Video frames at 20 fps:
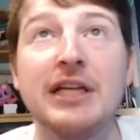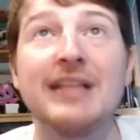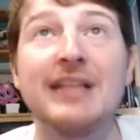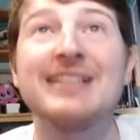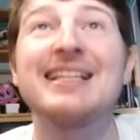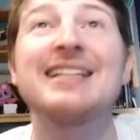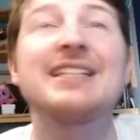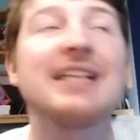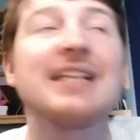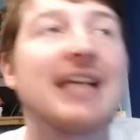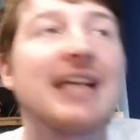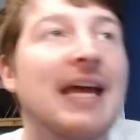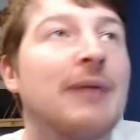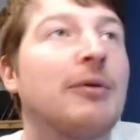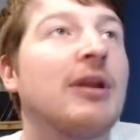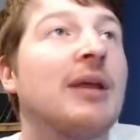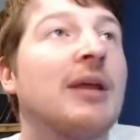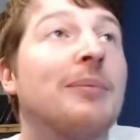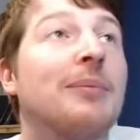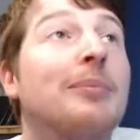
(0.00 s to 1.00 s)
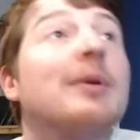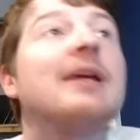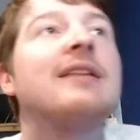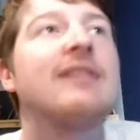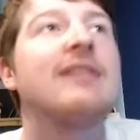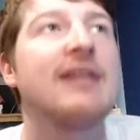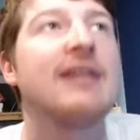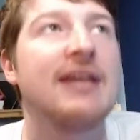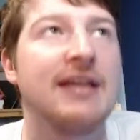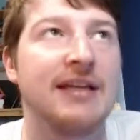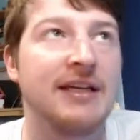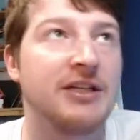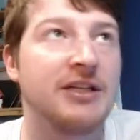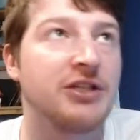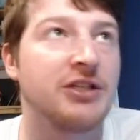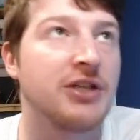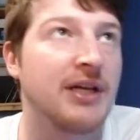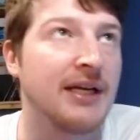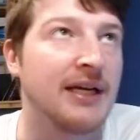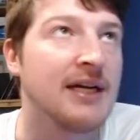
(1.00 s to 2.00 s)
This is actually a game where they beat
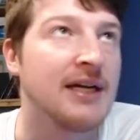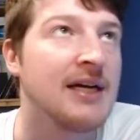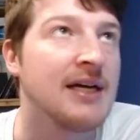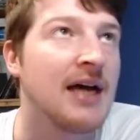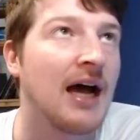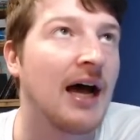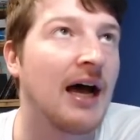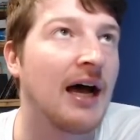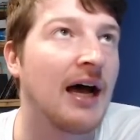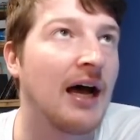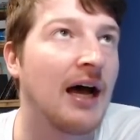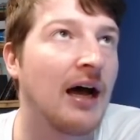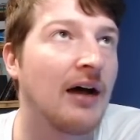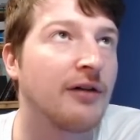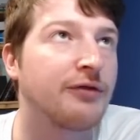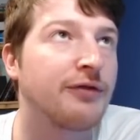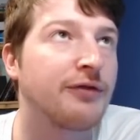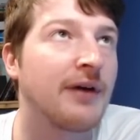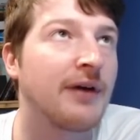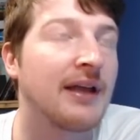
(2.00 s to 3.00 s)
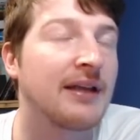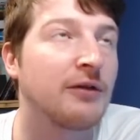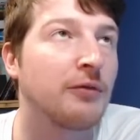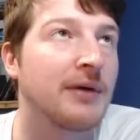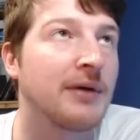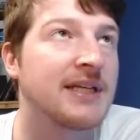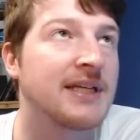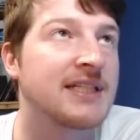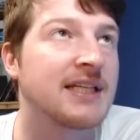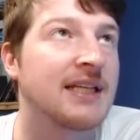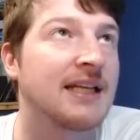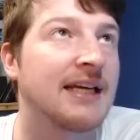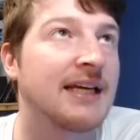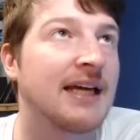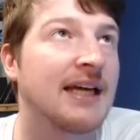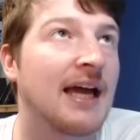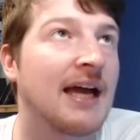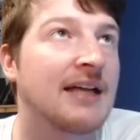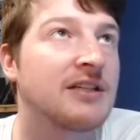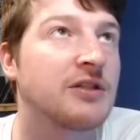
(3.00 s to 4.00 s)
EDG uh, fairly recently,
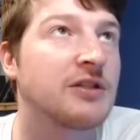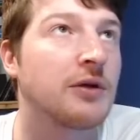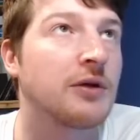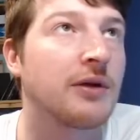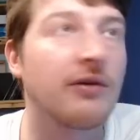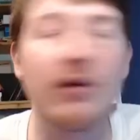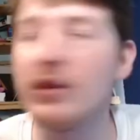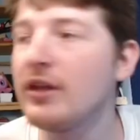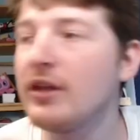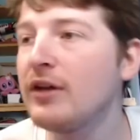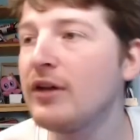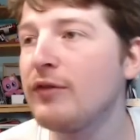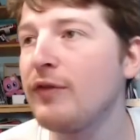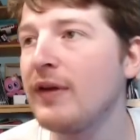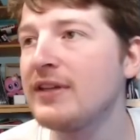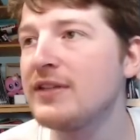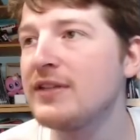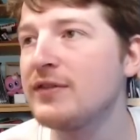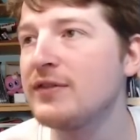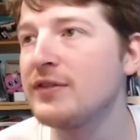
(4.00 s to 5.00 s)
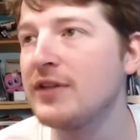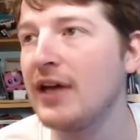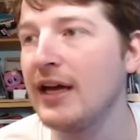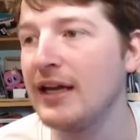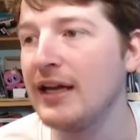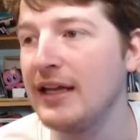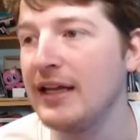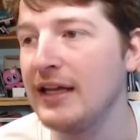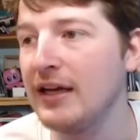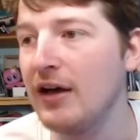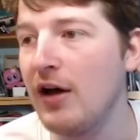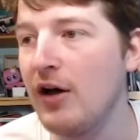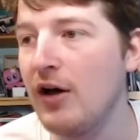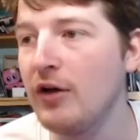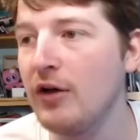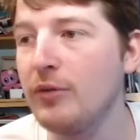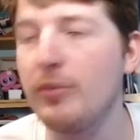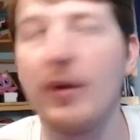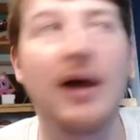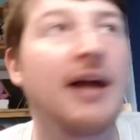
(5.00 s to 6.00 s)
and so they're on the defensive side here
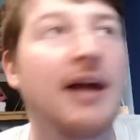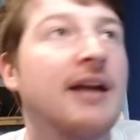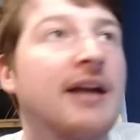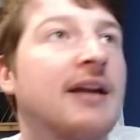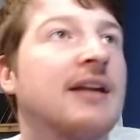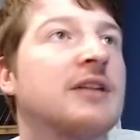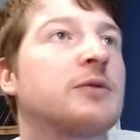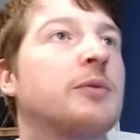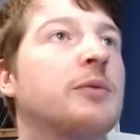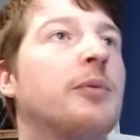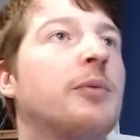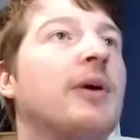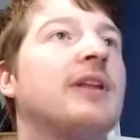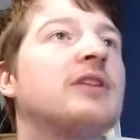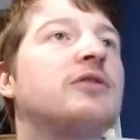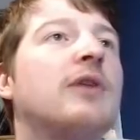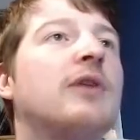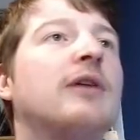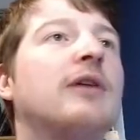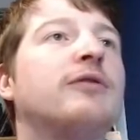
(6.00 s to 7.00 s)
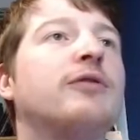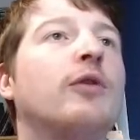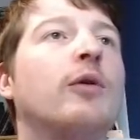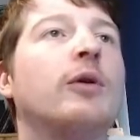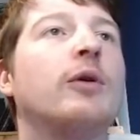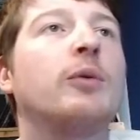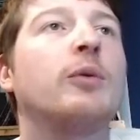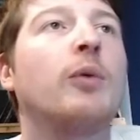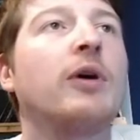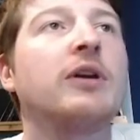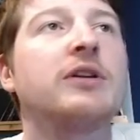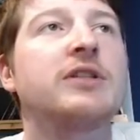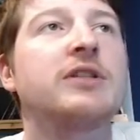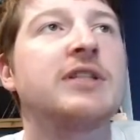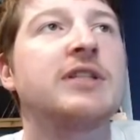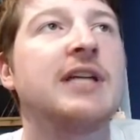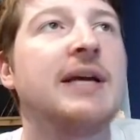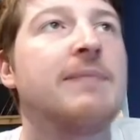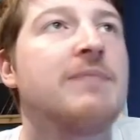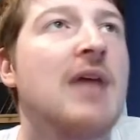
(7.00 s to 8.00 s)
on Bind, and as we play this round forward, what you'll
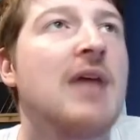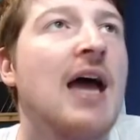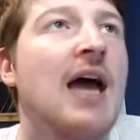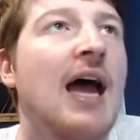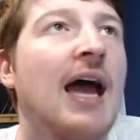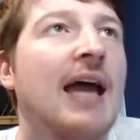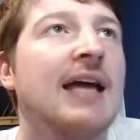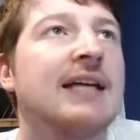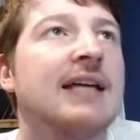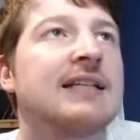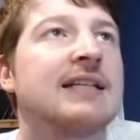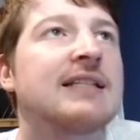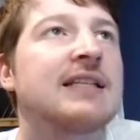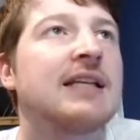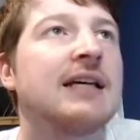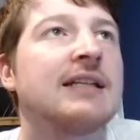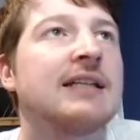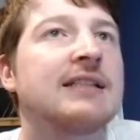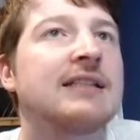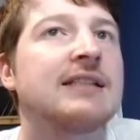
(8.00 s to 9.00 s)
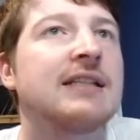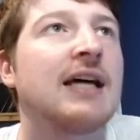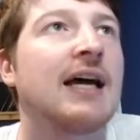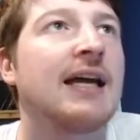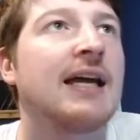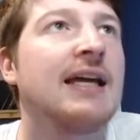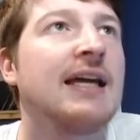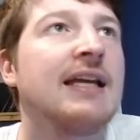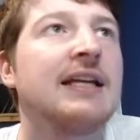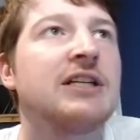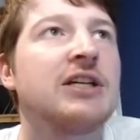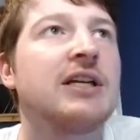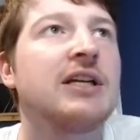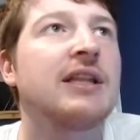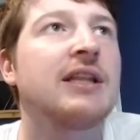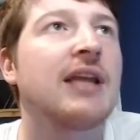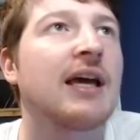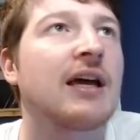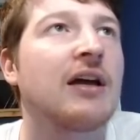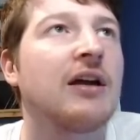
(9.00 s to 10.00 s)
see is that uh, EDG,
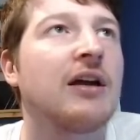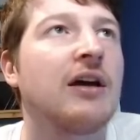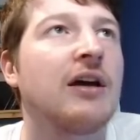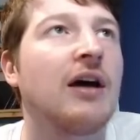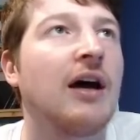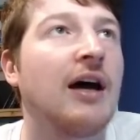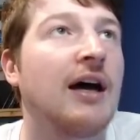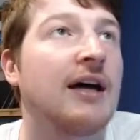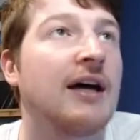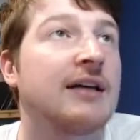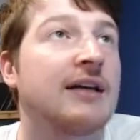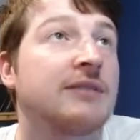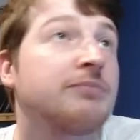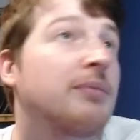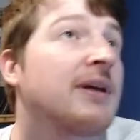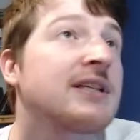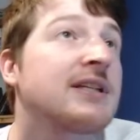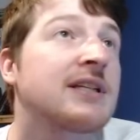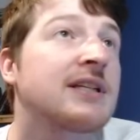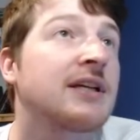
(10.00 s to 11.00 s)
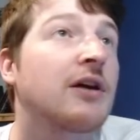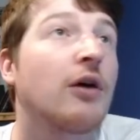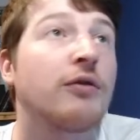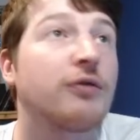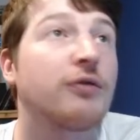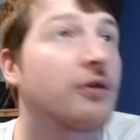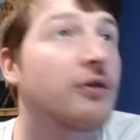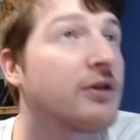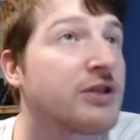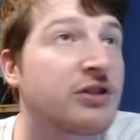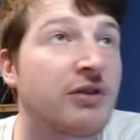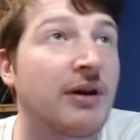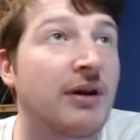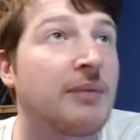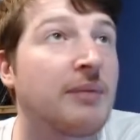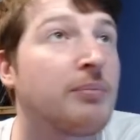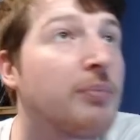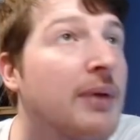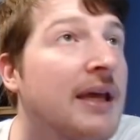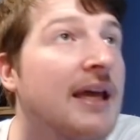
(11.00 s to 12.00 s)
they're going to uh, basically go for a
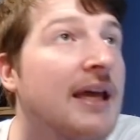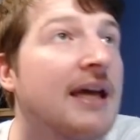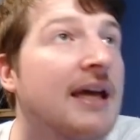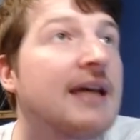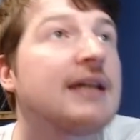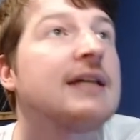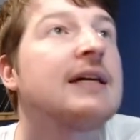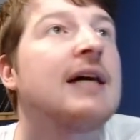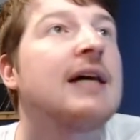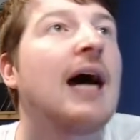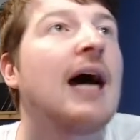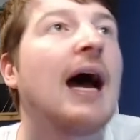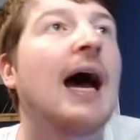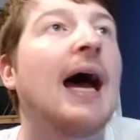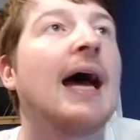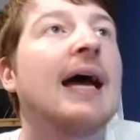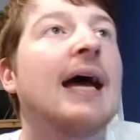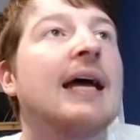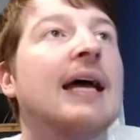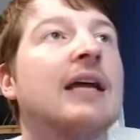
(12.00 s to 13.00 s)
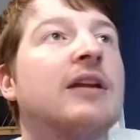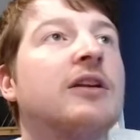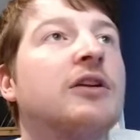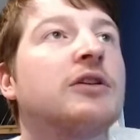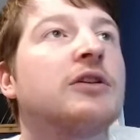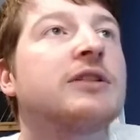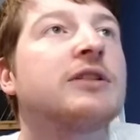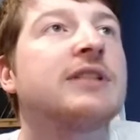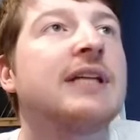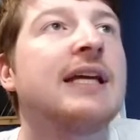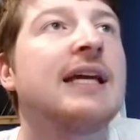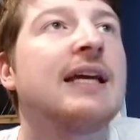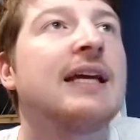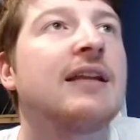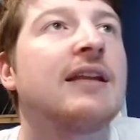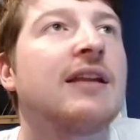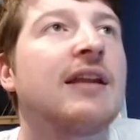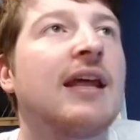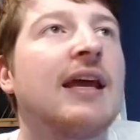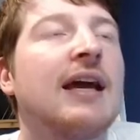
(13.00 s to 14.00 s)
straight B hit, and you'll see here
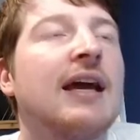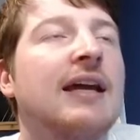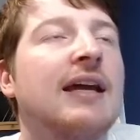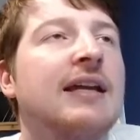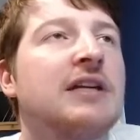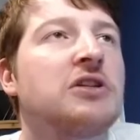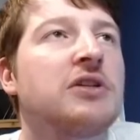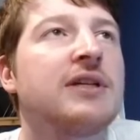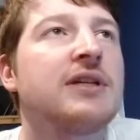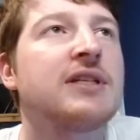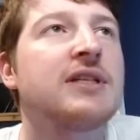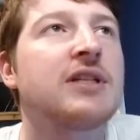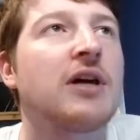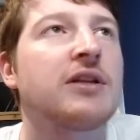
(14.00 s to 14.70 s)
that they initially start to